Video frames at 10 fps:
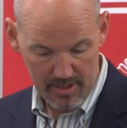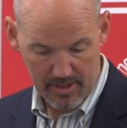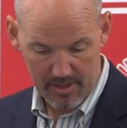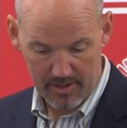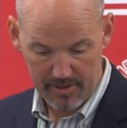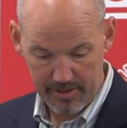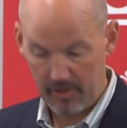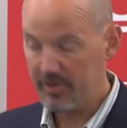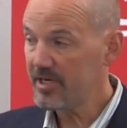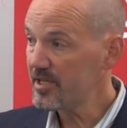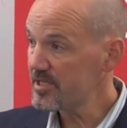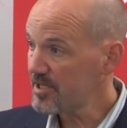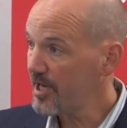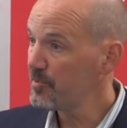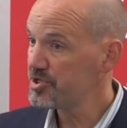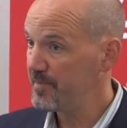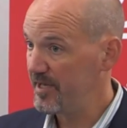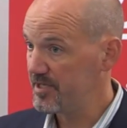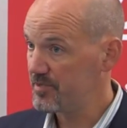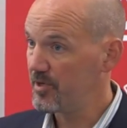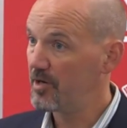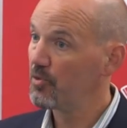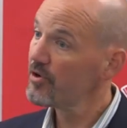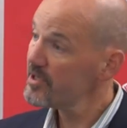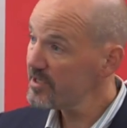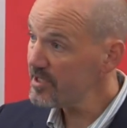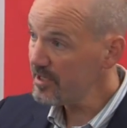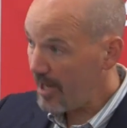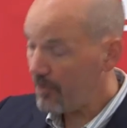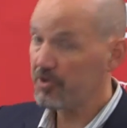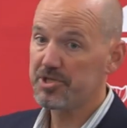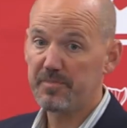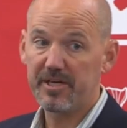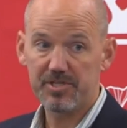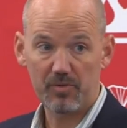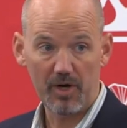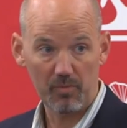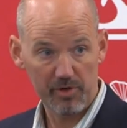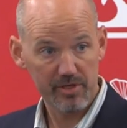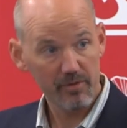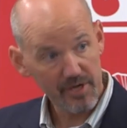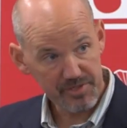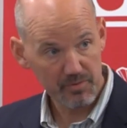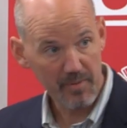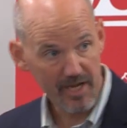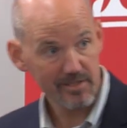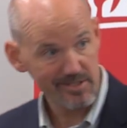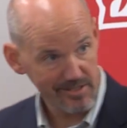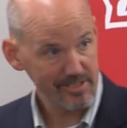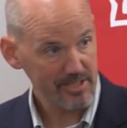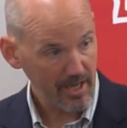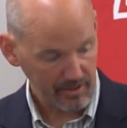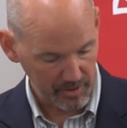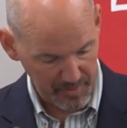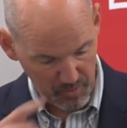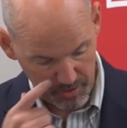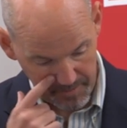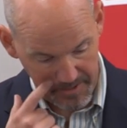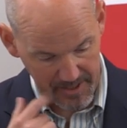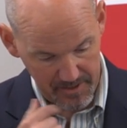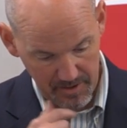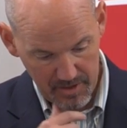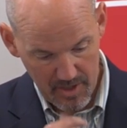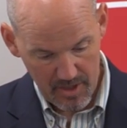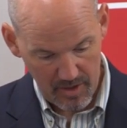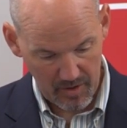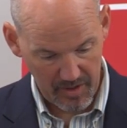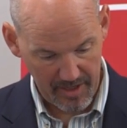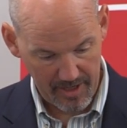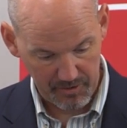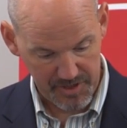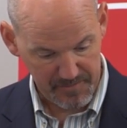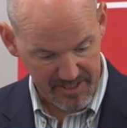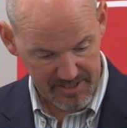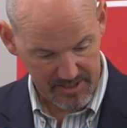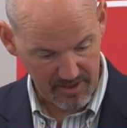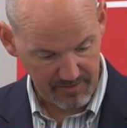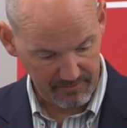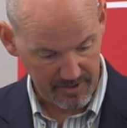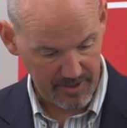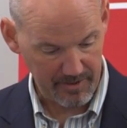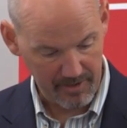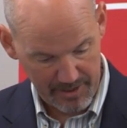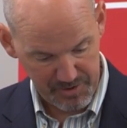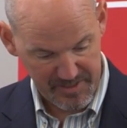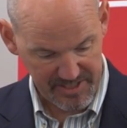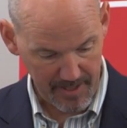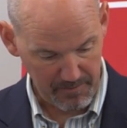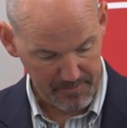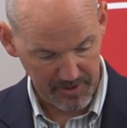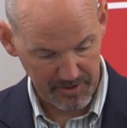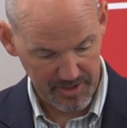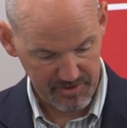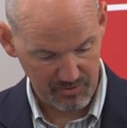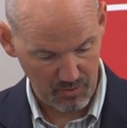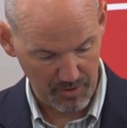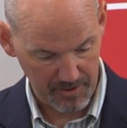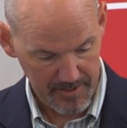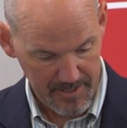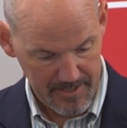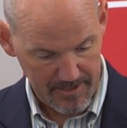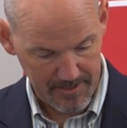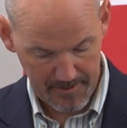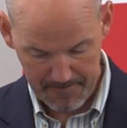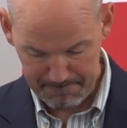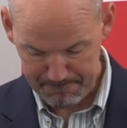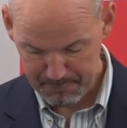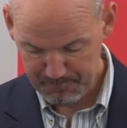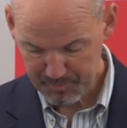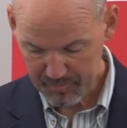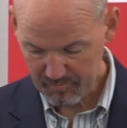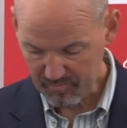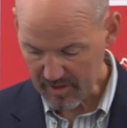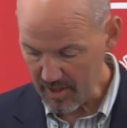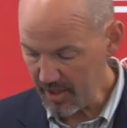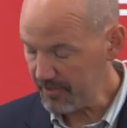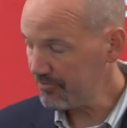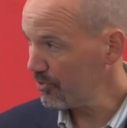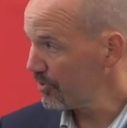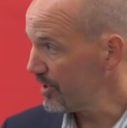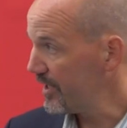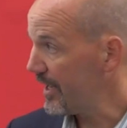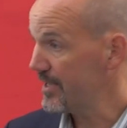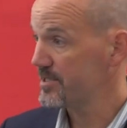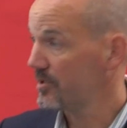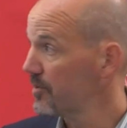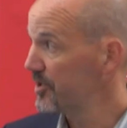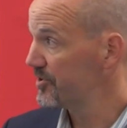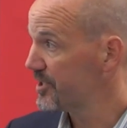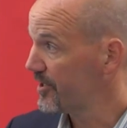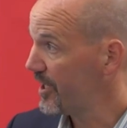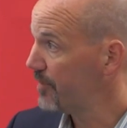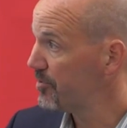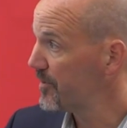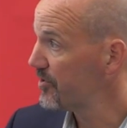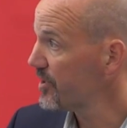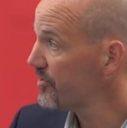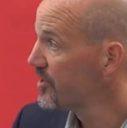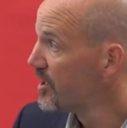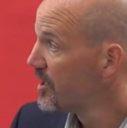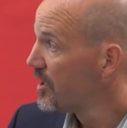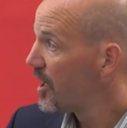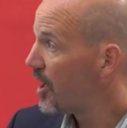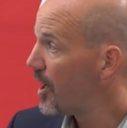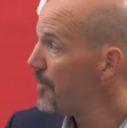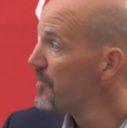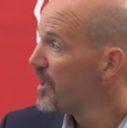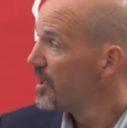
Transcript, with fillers: uh, you know, into the cyberspace realm or into the outer space realm, where the U.S. remains to this day a little bit more dependent on outer space, uh, outer space capabilities for, um, uh, for enhancing our military capabilities. Um,